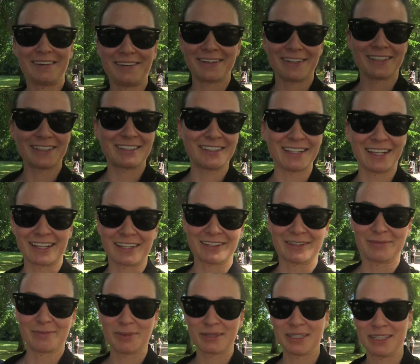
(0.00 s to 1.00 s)
is like
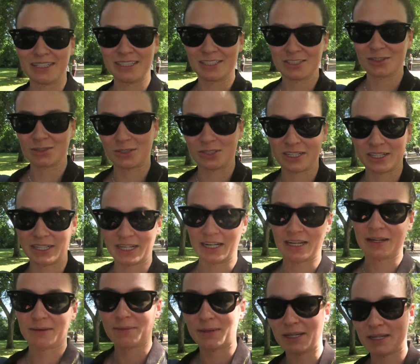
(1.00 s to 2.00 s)
completely sore
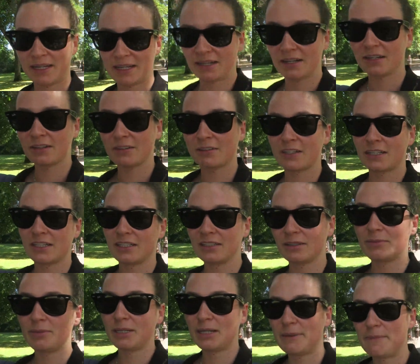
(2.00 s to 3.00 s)
and I'm getting hungry a
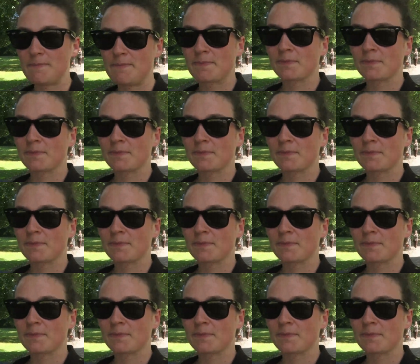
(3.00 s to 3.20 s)
little bit.